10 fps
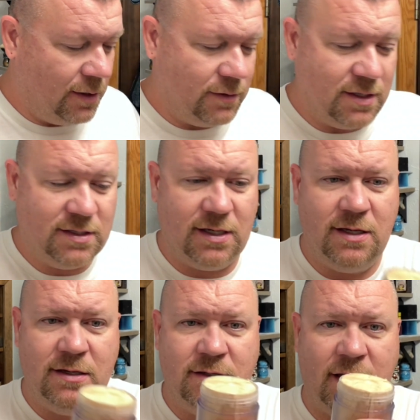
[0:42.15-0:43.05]
This
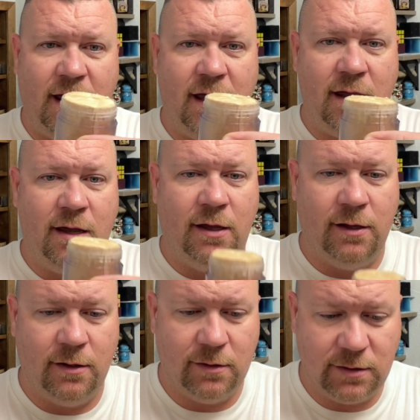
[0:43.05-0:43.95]
is a
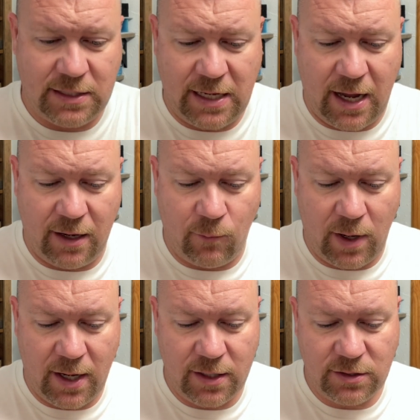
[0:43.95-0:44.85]
DIY